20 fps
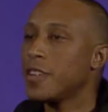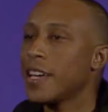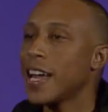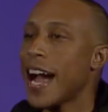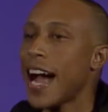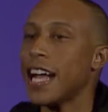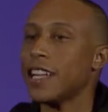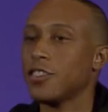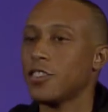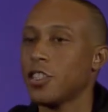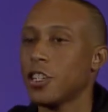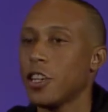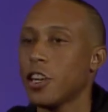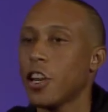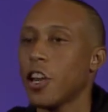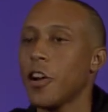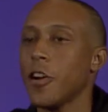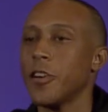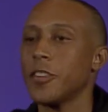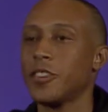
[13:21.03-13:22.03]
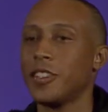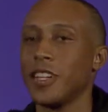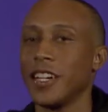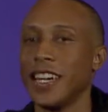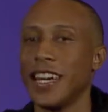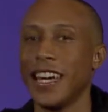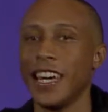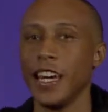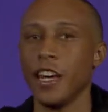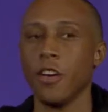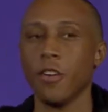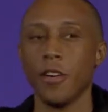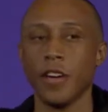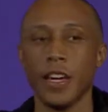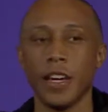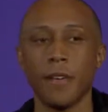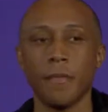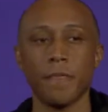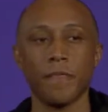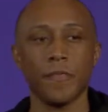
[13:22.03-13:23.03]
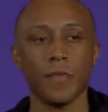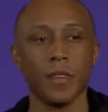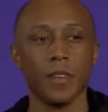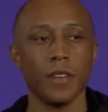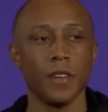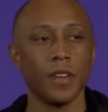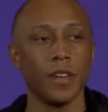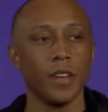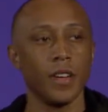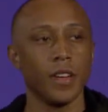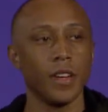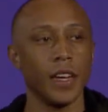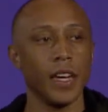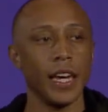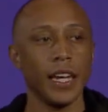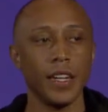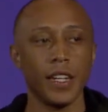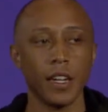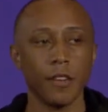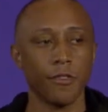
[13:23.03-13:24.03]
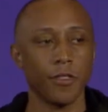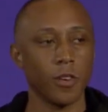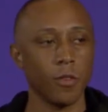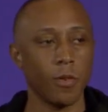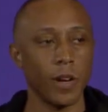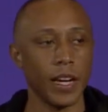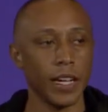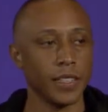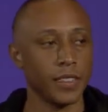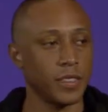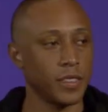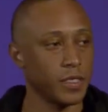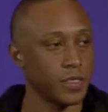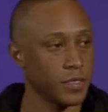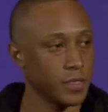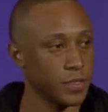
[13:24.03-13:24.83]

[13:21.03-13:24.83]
got to learn to hear him in different ways.